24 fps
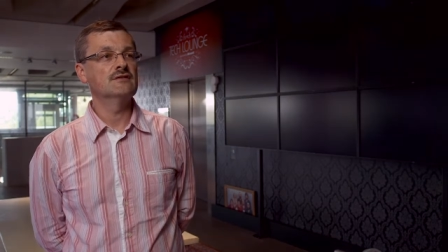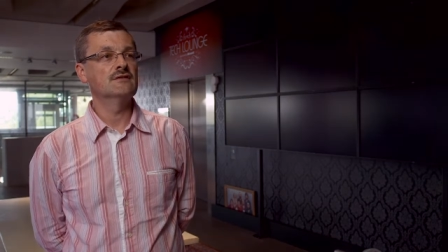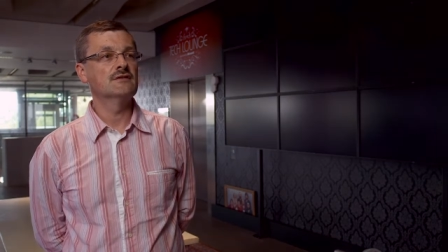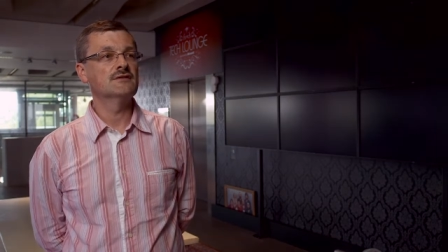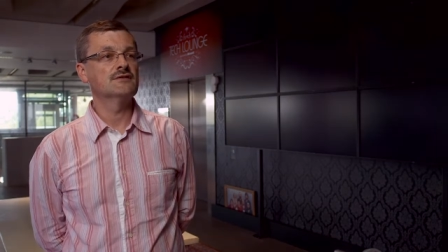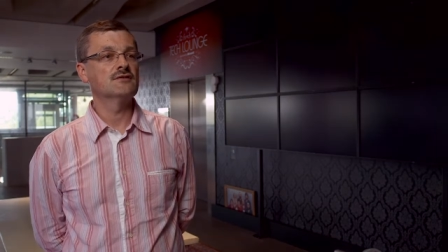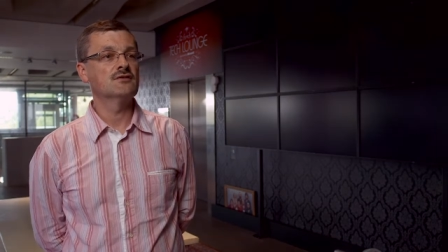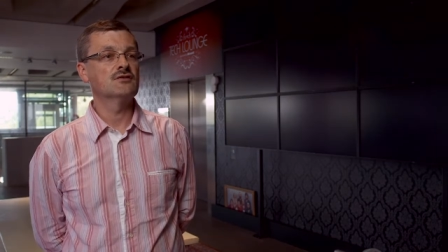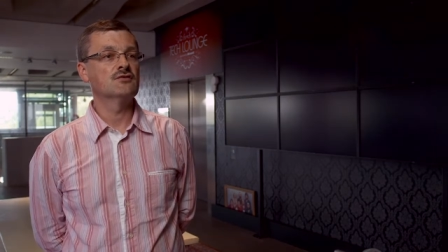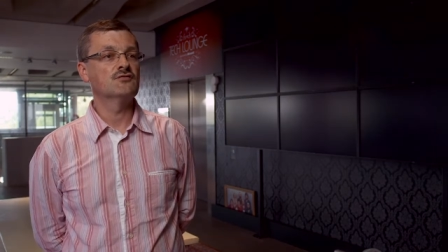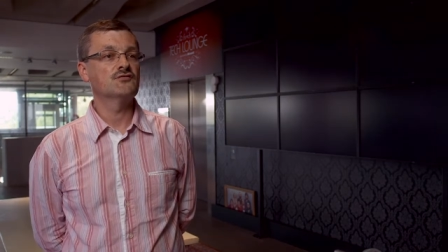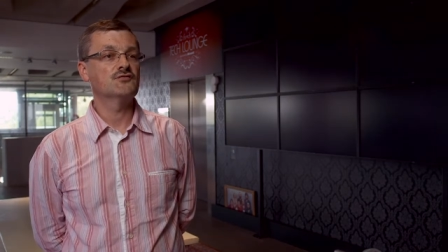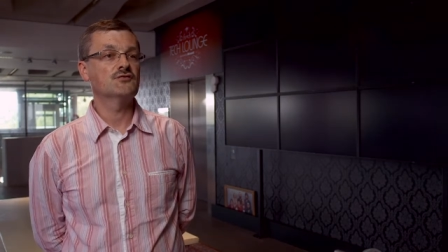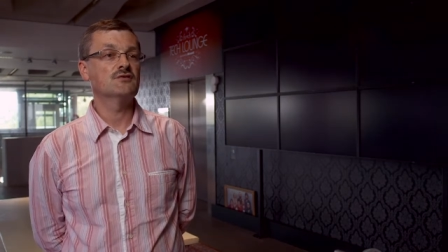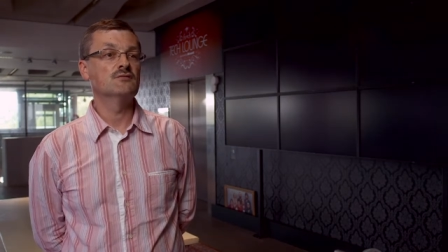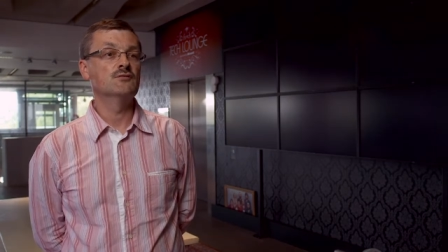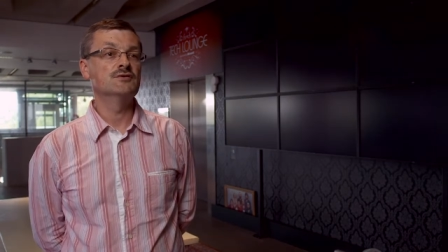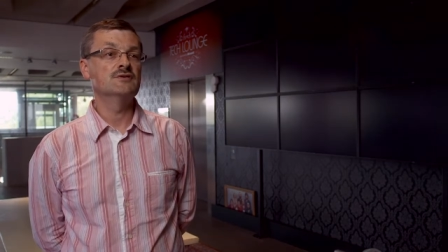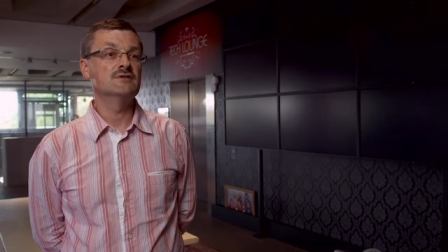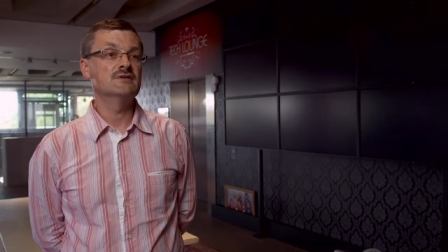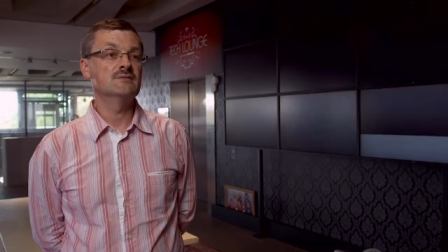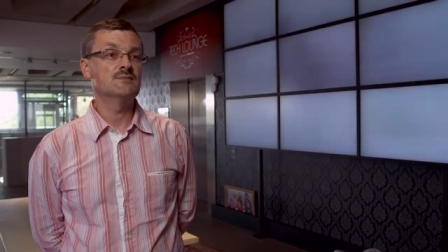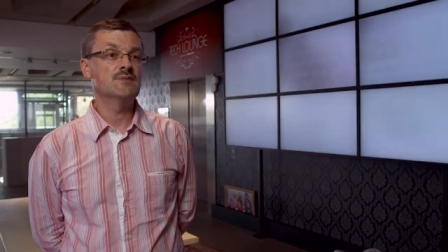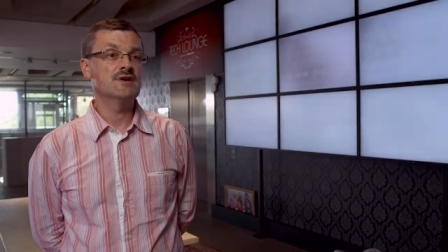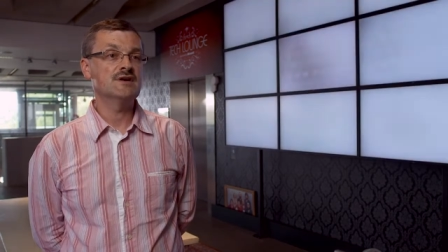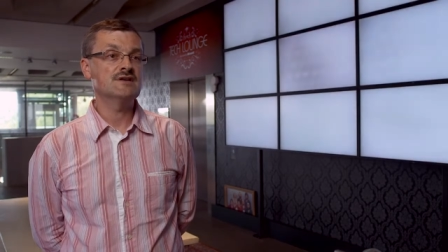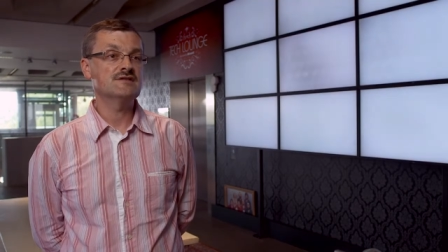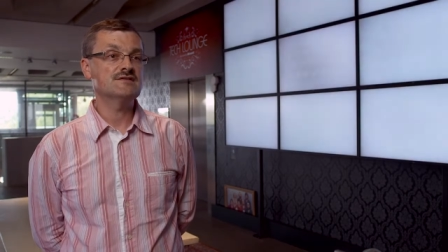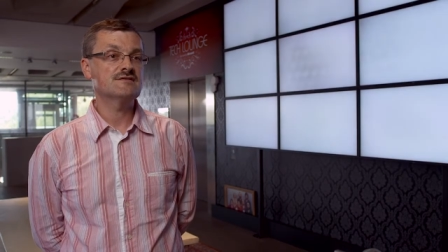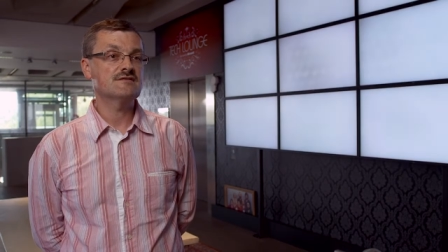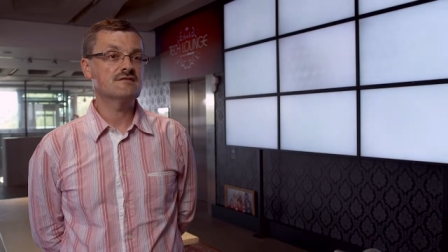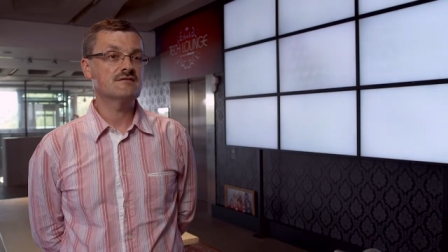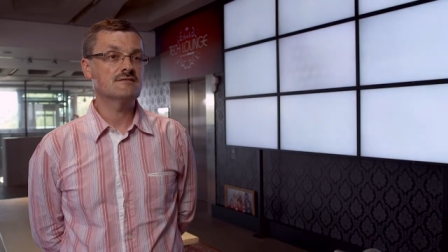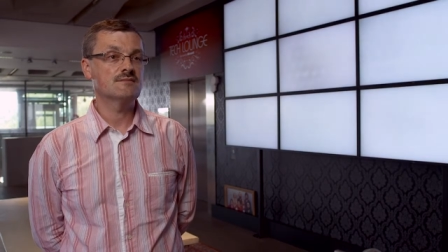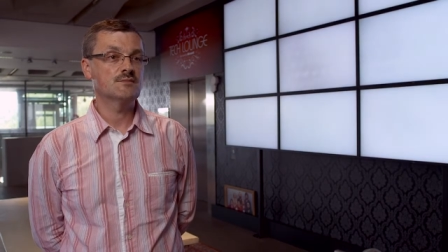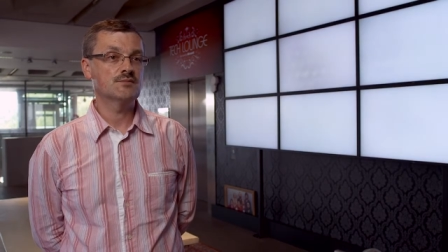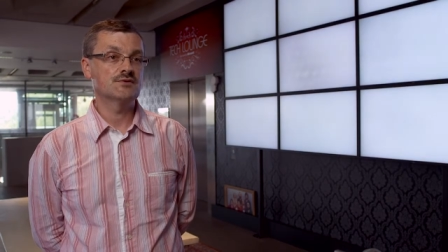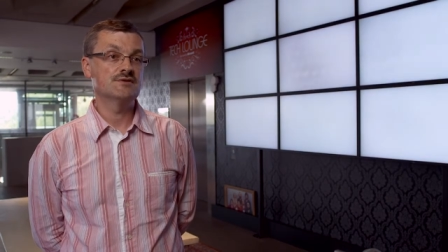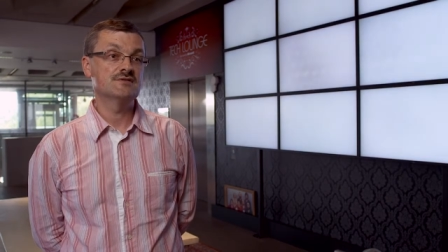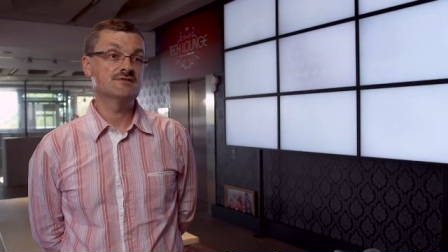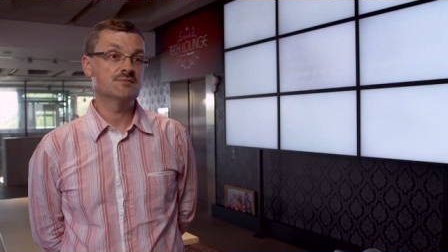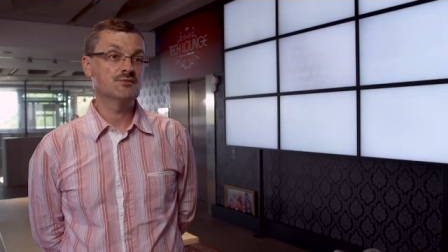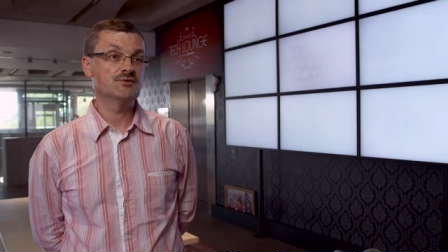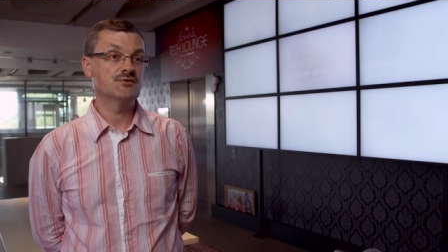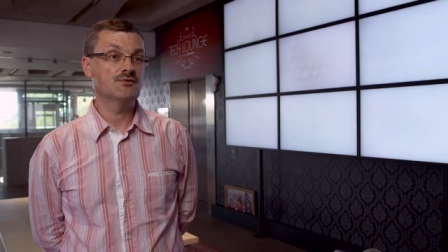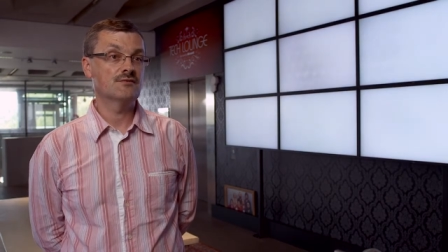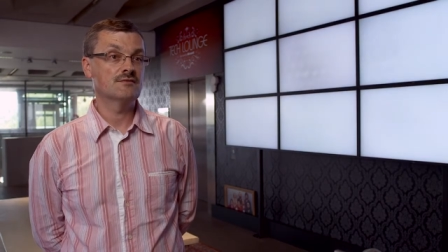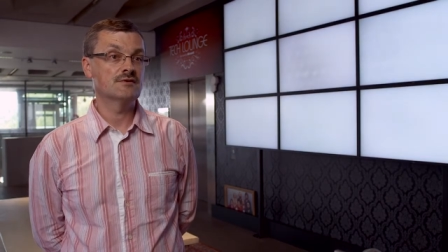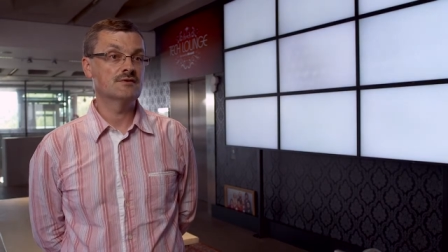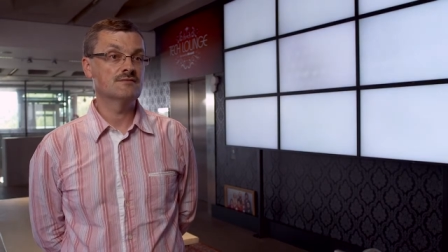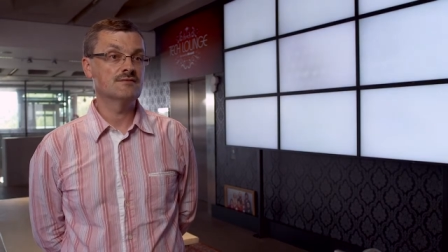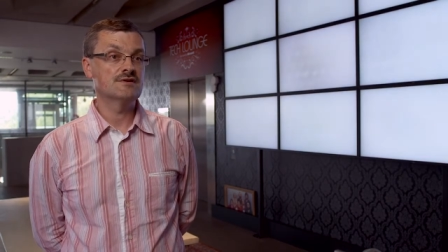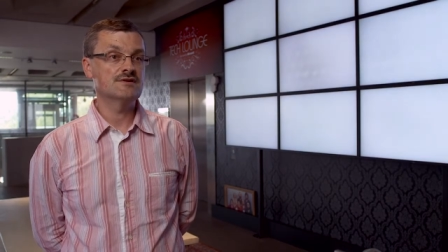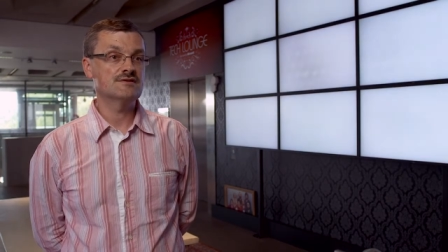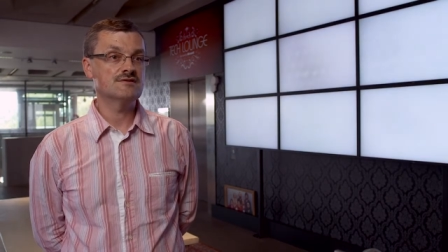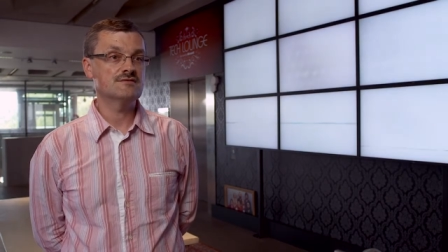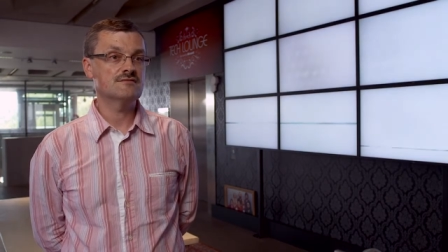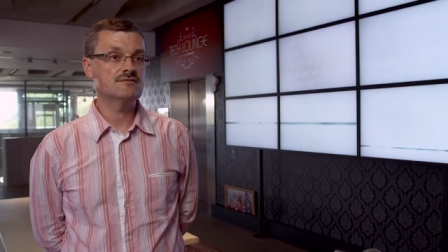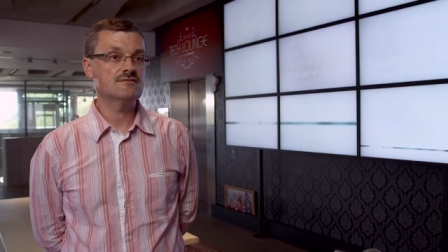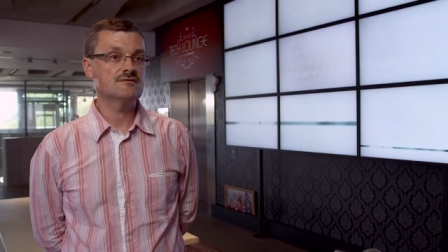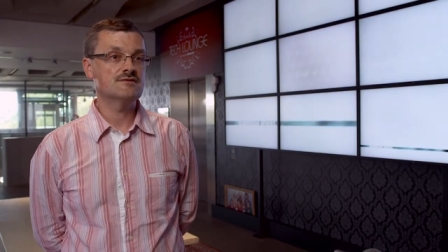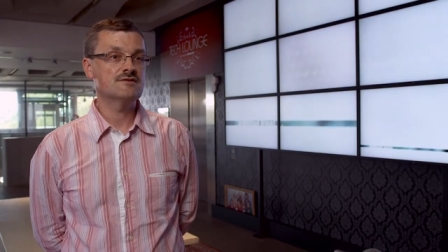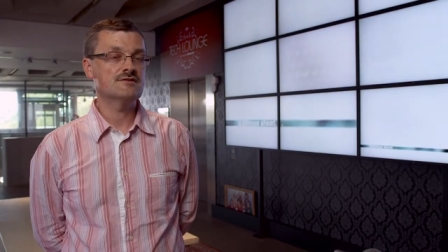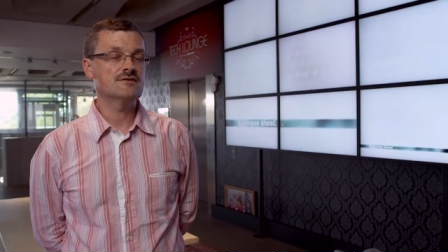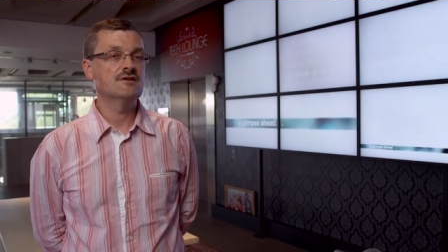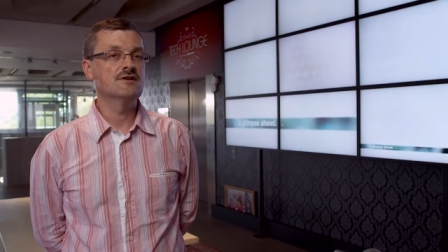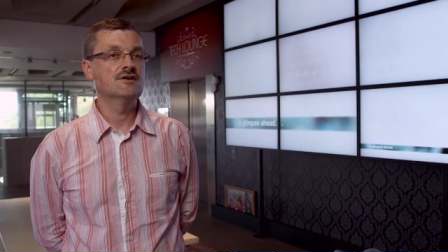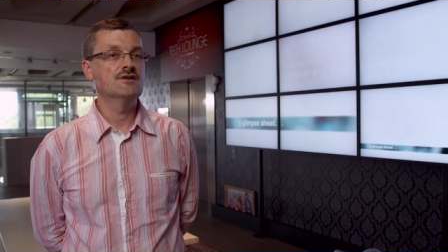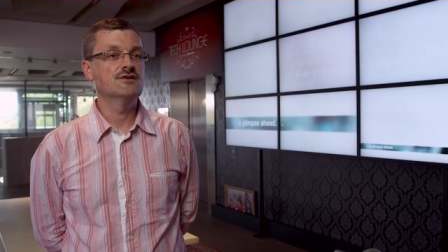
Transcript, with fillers: field of community-based participatory research,